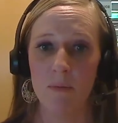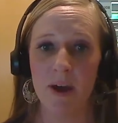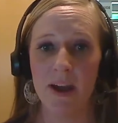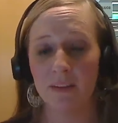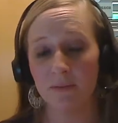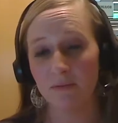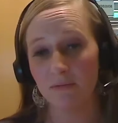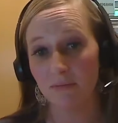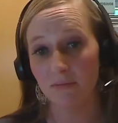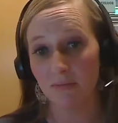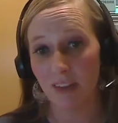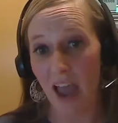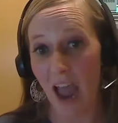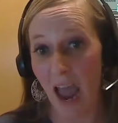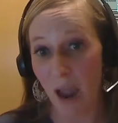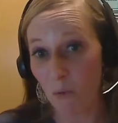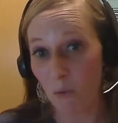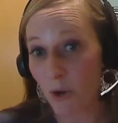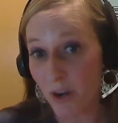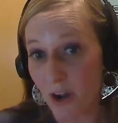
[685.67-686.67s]
But
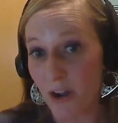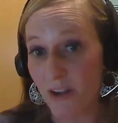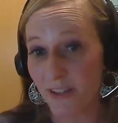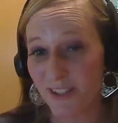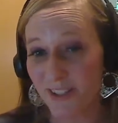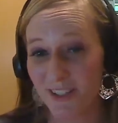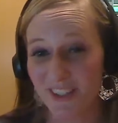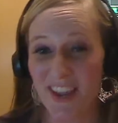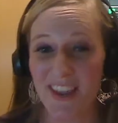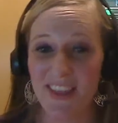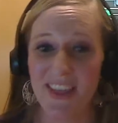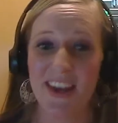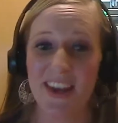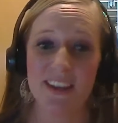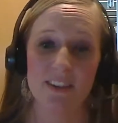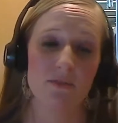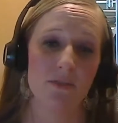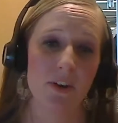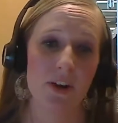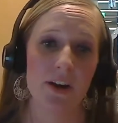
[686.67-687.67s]
I would also say that
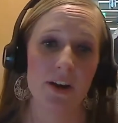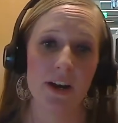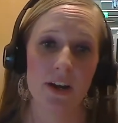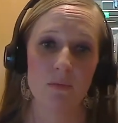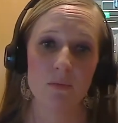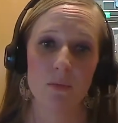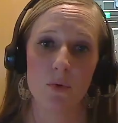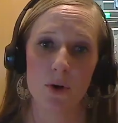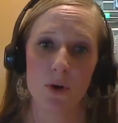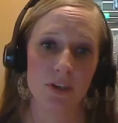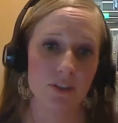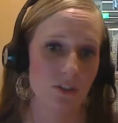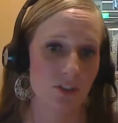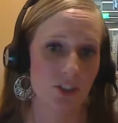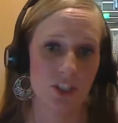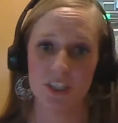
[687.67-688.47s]
it's very important.